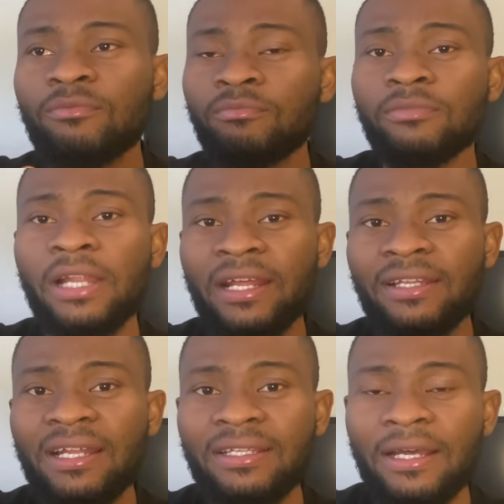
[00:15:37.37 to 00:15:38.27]
like
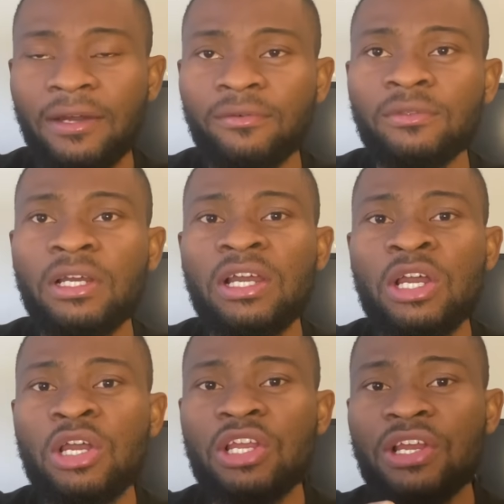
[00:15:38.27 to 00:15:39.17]
that now,
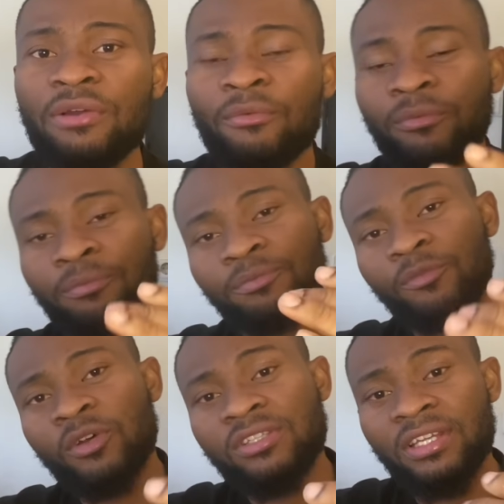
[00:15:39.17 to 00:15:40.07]

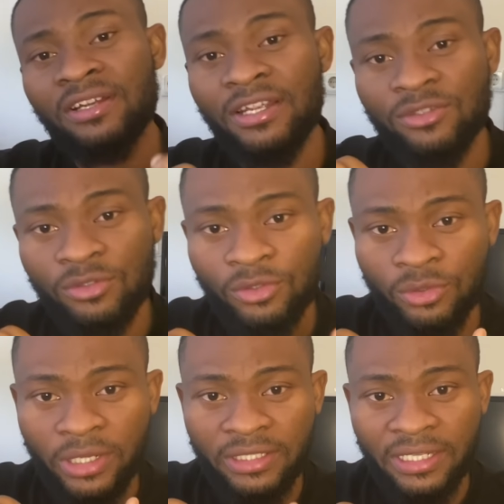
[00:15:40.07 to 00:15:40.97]
once they grant
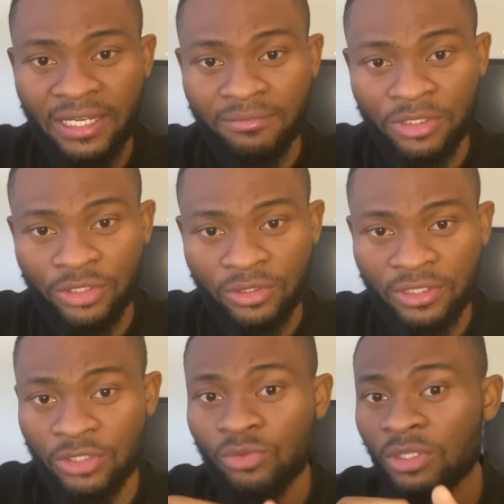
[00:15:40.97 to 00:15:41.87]
you the admission,
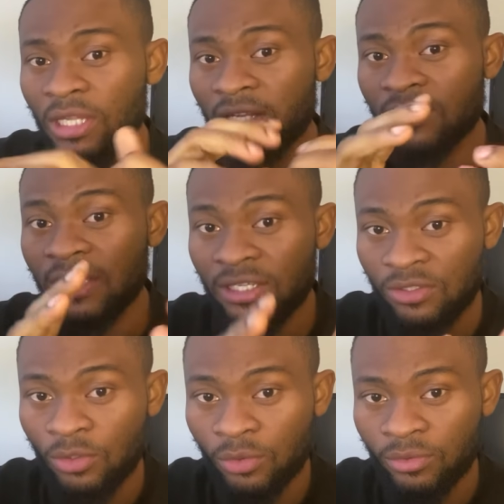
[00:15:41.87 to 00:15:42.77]
it will take days
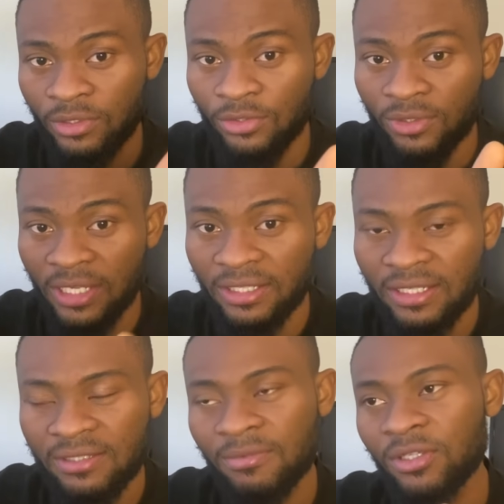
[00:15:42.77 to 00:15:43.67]
though. It will take
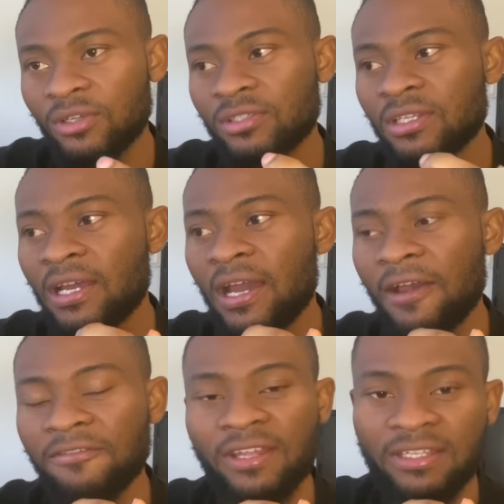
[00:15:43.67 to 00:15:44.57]
days, because
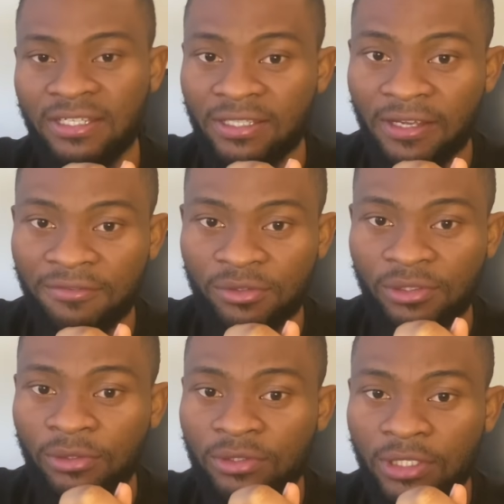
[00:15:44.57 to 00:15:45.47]
after the interview,
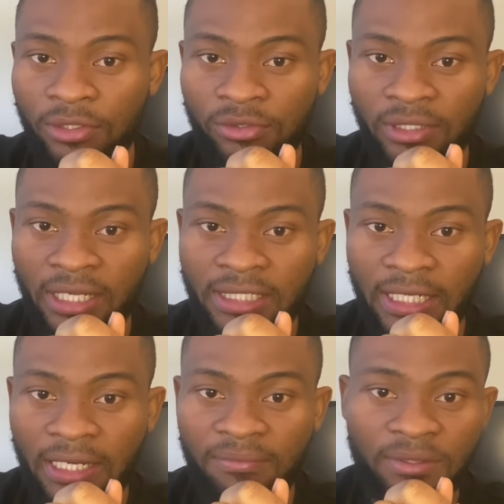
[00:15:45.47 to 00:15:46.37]
they will tell you that
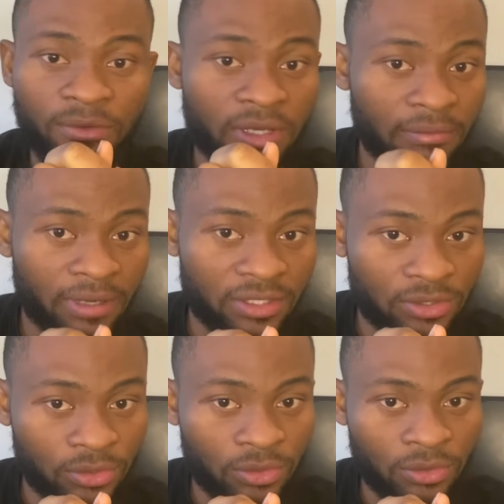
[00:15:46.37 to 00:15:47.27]
they will get back to
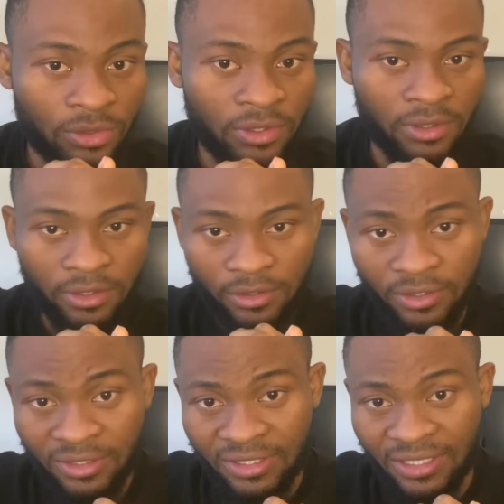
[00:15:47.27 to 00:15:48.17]
you. You
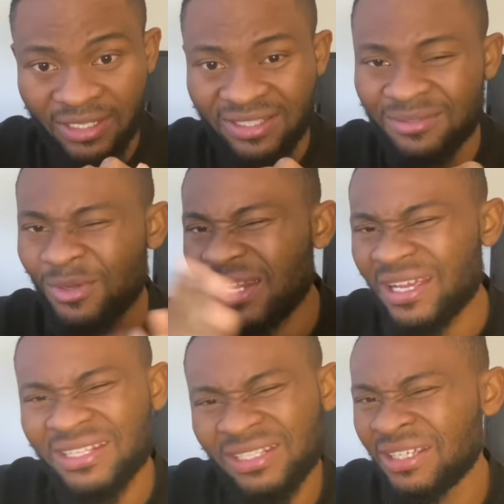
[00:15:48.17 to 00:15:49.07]
understand? It's more
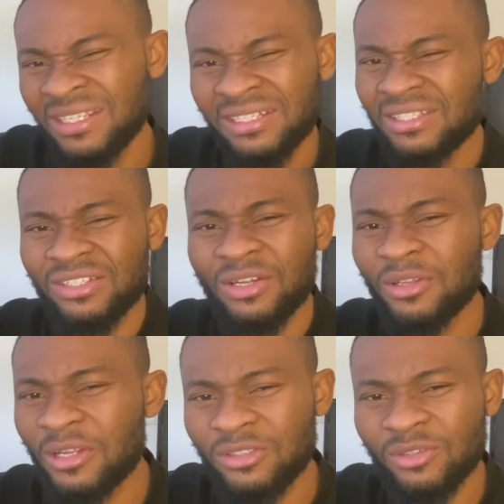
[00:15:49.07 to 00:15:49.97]
like the
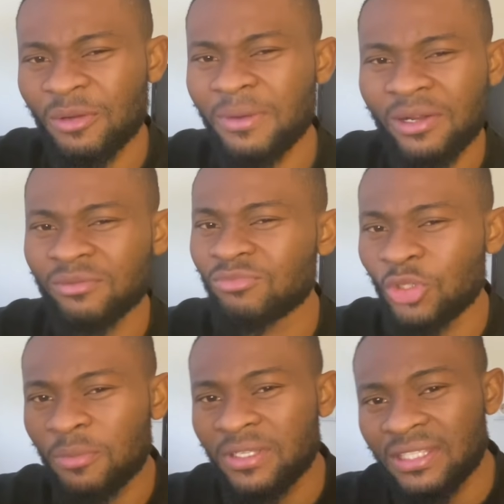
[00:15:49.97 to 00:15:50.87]
normal
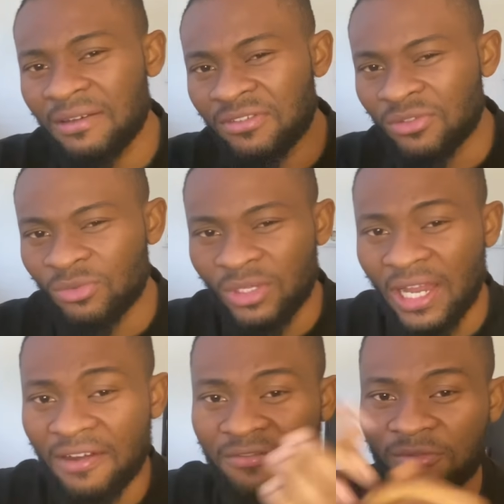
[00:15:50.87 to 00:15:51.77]
job interviews we
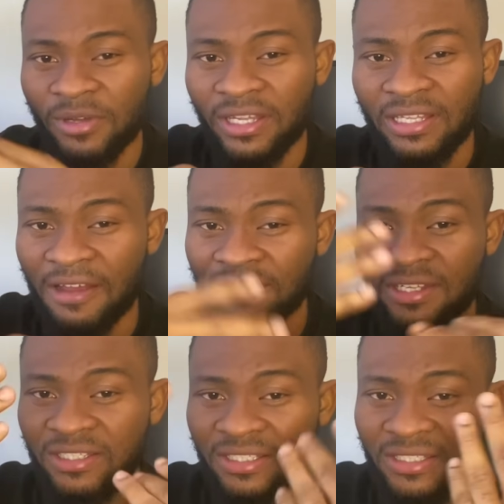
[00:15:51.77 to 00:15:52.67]
have, where after
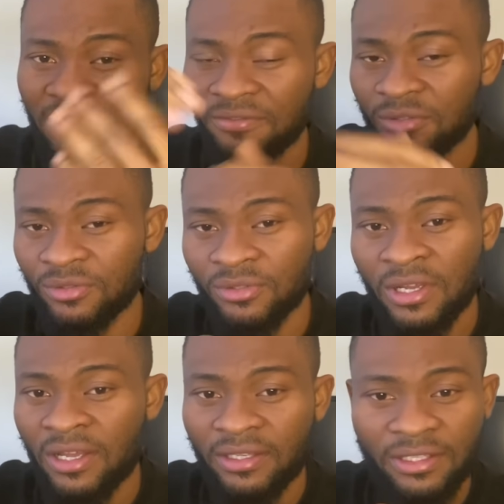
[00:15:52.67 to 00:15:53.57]
the interview,
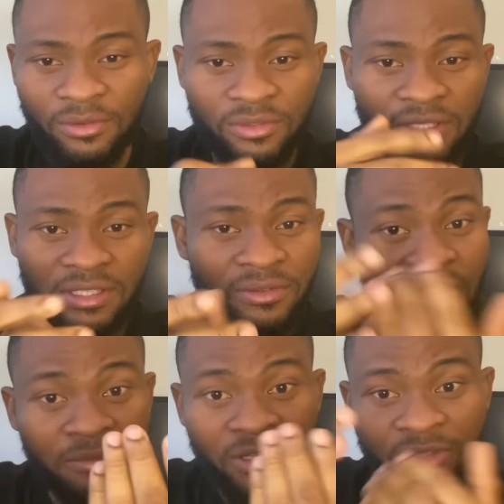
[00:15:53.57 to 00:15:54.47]
they will say they'll
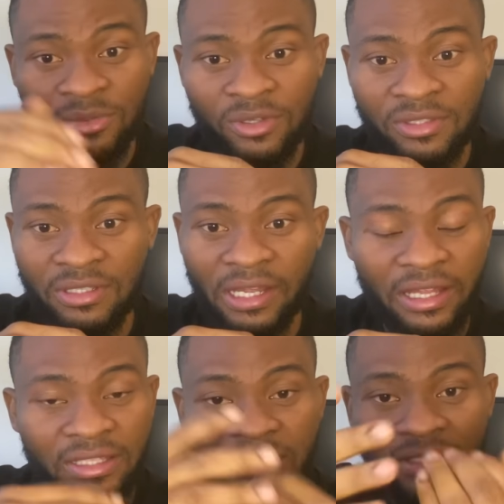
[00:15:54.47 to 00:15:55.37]
get back to us
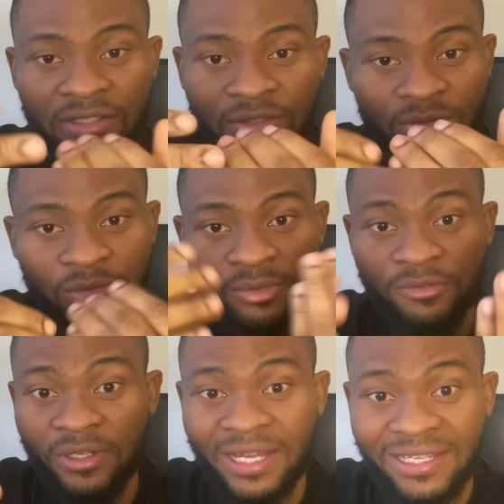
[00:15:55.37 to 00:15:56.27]
and they need to do
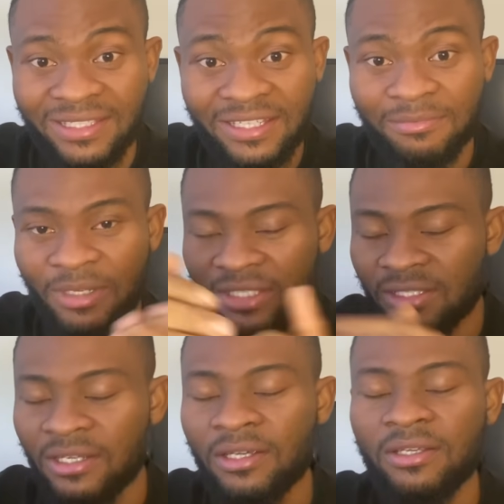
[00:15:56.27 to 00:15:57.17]
further assessment.
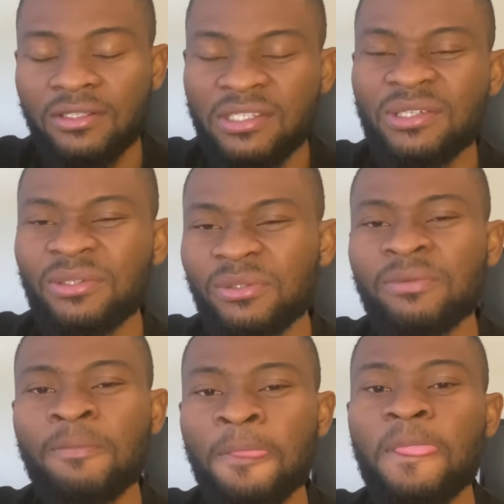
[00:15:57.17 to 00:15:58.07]
So
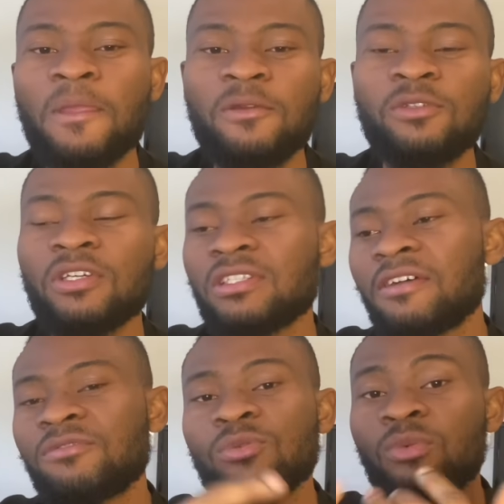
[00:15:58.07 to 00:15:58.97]
you just
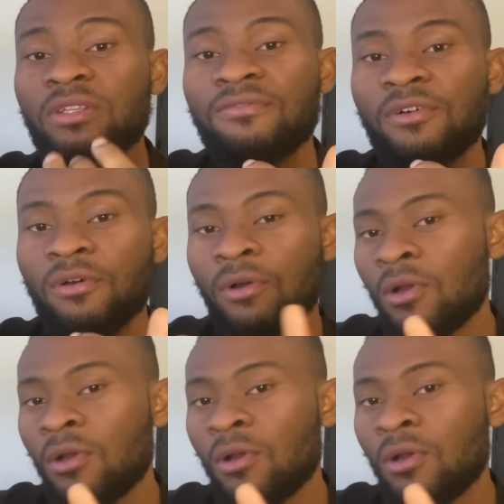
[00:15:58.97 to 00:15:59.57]
have to wait for